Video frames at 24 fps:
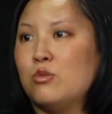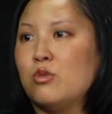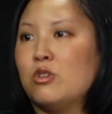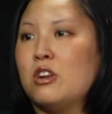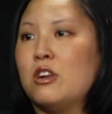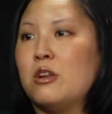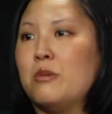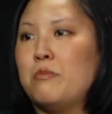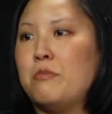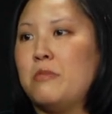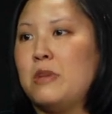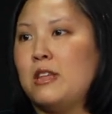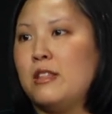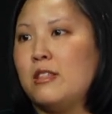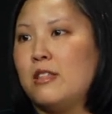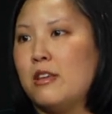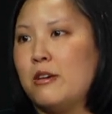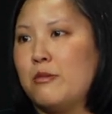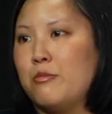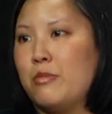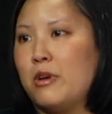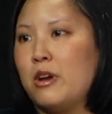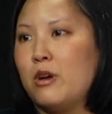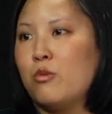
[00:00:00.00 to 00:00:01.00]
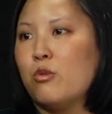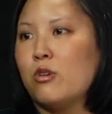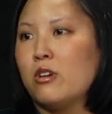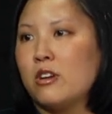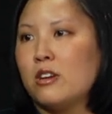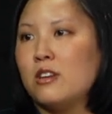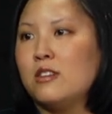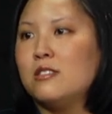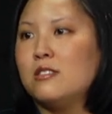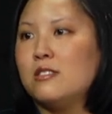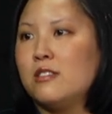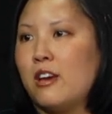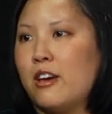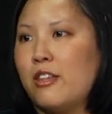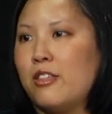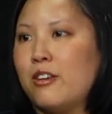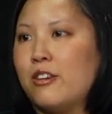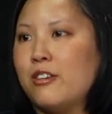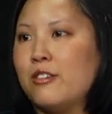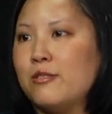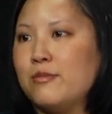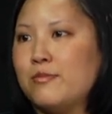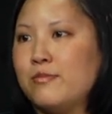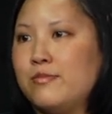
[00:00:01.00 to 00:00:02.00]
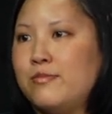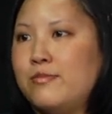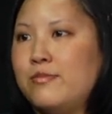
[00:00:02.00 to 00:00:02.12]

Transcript: We're going to meet them by working together.